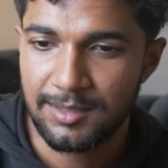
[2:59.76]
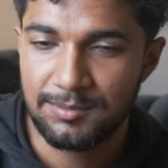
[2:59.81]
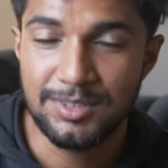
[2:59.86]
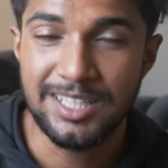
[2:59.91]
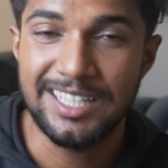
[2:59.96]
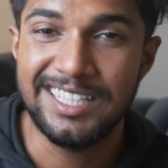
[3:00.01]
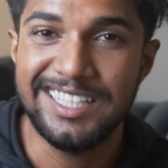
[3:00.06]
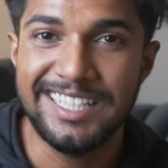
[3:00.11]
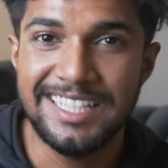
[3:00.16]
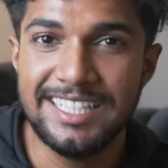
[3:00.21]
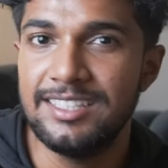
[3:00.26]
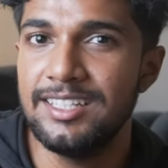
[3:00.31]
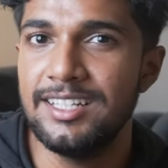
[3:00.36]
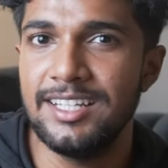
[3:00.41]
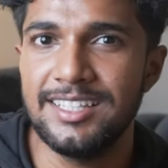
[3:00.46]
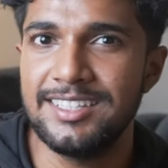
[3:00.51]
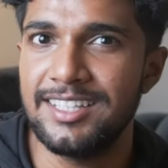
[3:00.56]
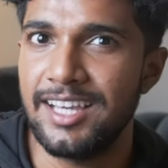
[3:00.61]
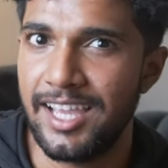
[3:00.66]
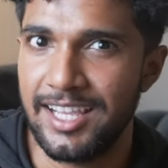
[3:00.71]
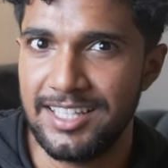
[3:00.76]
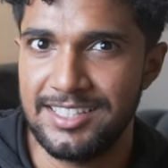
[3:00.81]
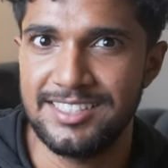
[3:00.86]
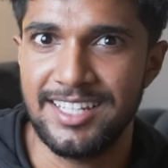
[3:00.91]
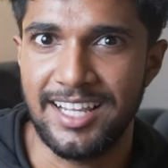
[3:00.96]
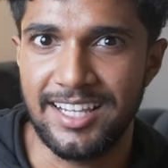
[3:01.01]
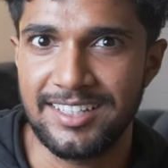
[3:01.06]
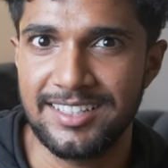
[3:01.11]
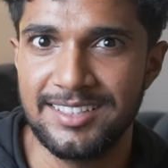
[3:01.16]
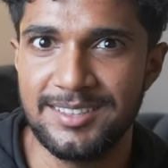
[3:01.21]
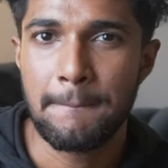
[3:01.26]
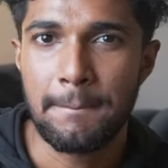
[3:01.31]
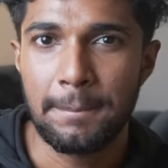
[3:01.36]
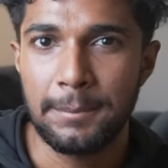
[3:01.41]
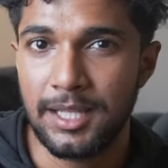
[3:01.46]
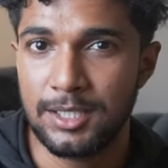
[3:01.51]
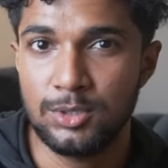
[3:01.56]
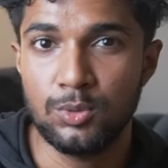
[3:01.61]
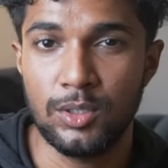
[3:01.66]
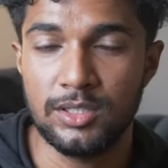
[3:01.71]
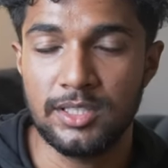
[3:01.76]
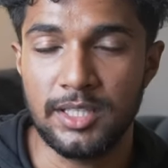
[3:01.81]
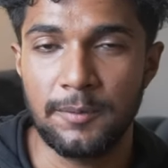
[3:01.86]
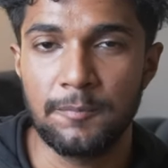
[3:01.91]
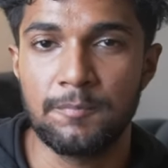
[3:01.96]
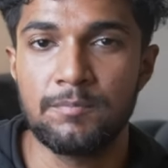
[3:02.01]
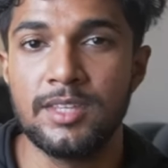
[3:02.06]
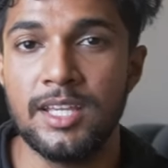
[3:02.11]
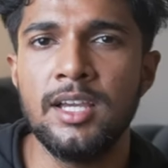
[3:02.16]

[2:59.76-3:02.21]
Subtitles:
the needle in the haystack. That's one thing.